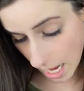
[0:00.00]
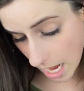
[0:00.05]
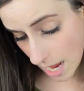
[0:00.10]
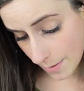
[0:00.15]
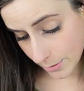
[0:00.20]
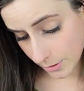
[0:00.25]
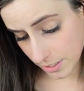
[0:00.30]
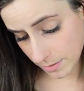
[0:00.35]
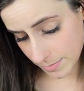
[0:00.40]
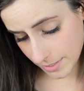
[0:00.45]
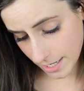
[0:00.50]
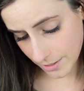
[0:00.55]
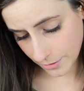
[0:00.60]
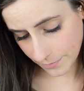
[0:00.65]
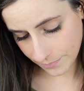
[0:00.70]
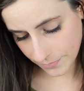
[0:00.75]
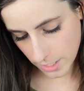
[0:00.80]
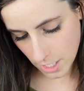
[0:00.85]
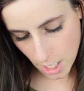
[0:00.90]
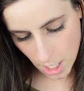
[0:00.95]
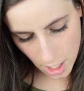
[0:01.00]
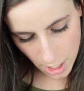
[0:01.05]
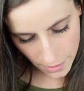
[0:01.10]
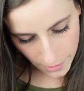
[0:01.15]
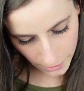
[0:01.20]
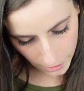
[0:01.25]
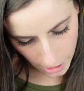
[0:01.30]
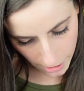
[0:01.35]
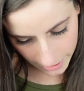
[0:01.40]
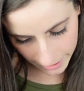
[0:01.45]
I put them together.
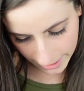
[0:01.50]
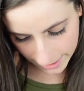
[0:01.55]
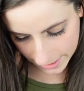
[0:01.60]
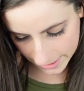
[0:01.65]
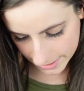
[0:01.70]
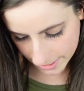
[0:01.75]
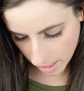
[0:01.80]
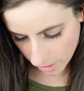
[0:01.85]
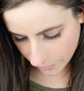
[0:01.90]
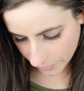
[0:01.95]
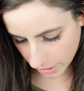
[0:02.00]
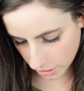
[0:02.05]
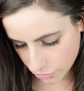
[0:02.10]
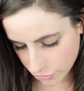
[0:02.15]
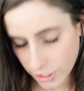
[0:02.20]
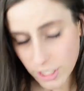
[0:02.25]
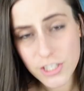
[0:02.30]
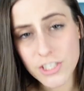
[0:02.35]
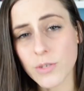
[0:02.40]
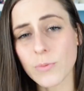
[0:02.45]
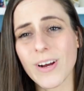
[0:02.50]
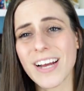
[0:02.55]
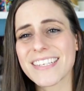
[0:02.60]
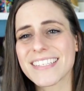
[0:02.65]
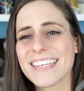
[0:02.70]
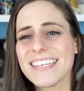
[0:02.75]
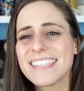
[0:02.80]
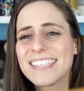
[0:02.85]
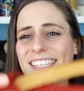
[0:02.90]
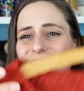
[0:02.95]
The cardigan itself,
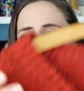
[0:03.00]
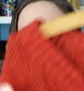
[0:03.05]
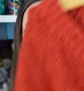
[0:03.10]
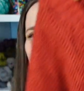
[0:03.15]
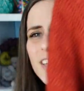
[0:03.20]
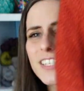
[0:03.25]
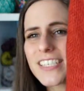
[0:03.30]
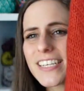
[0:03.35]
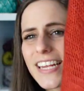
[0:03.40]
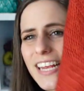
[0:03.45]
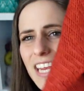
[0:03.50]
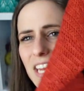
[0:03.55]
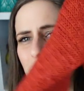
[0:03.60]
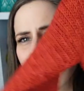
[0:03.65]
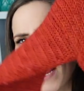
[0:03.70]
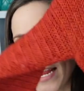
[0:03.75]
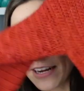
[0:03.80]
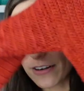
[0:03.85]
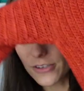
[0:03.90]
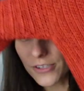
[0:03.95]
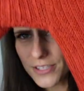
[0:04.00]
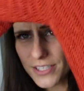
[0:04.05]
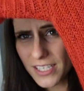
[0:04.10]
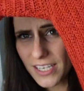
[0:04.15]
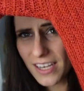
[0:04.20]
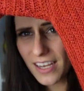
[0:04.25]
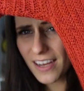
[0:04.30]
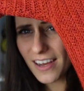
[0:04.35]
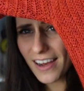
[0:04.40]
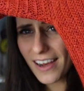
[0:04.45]
construction-wise, is constructed in panels,
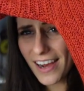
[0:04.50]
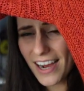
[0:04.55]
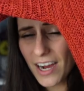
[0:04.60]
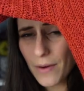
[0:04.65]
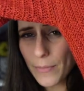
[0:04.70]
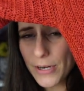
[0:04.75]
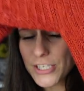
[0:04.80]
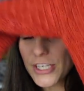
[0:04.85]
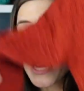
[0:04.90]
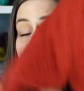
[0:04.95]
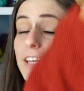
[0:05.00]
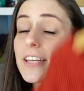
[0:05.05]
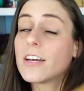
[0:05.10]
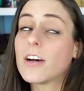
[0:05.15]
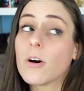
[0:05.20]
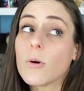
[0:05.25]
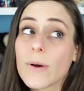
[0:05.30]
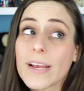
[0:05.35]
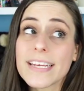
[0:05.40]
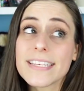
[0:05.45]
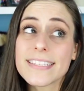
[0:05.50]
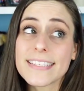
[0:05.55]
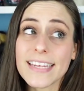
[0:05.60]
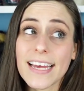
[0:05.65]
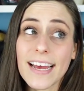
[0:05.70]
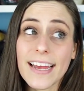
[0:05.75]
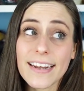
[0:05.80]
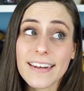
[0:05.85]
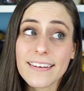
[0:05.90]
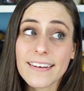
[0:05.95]
um, which I know is
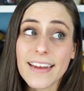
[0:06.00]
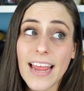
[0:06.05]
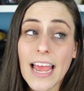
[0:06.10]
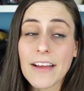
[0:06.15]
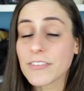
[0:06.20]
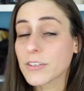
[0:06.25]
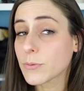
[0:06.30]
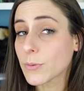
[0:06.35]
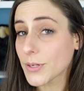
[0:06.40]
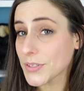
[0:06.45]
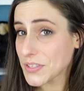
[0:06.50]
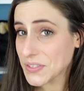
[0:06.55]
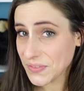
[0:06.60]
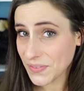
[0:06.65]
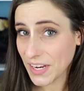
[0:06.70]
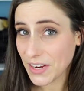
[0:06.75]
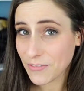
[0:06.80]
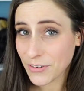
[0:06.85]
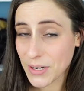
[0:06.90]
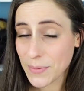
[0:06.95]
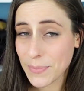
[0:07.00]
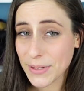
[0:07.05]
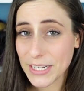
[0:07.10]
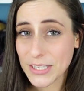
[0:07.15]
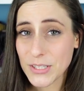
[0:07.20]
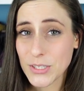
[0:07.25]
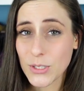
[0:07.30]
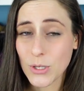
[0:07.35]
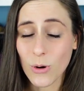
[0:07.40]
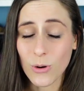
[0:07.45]
not everyone's favorite, but
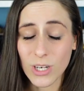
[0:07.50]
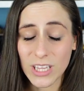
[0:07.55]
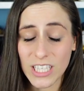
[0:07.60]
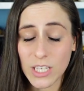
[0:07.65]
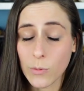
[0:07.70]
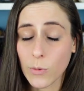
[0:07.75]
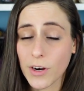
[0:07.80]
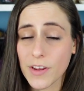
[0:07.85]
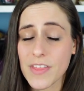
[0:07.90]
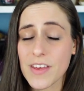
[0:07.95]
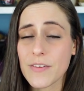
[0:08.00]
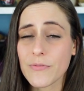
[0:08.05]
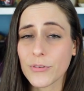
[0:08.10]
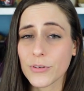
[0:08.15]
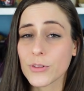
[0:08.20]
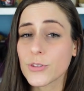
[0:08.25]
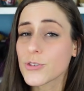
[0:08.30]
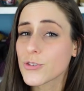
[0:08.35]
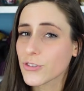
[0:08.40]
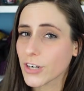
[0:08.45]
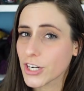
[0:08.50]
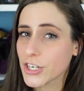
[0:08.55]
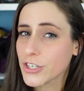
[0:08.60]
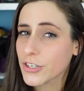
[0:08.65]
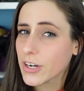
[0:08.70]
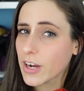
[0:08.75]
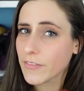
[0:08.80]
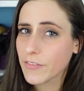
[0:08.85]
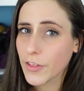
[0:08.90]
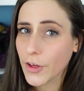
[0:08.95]
it's totally worth it for the
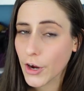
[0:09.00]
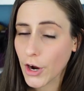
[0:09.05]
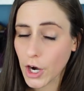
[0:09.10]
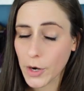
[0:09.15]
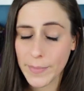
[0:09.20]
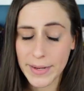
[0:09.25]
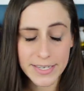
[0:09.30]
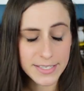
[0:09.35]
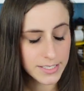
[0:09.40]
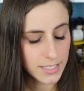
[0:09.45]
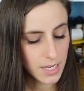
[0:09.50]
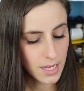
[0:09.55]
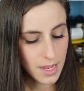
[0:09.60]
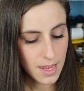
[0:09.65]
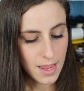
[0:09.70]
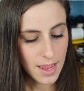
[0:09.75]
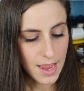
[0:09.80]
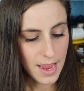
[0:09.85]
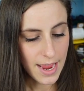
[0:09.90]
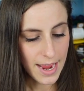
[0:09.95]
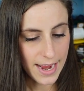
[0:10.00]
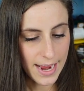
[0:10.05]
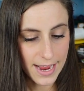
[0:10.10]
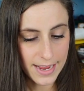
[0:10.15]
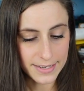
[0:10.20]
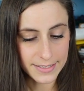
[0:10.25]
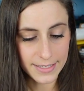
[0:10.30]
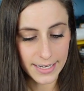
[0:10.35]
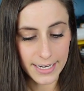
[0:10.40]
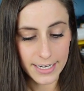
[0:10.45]
structure of the garment,
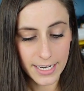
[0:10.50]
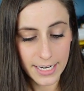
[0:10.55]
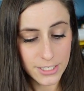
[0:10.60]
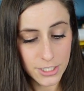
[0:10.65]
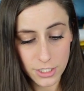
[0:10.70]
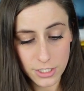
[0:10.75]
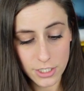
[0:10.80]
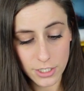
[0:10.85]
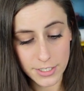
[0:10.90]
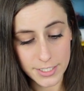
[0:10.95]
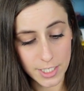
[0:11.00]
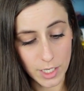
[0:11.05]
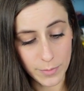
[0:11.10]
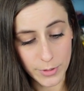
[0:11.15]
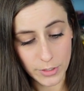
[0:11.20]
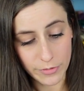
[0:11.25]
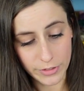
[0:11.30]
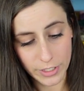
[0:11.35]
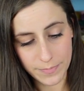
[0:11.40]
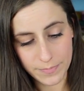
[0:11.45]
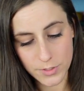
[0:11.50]
and it, it just turns out beautifully.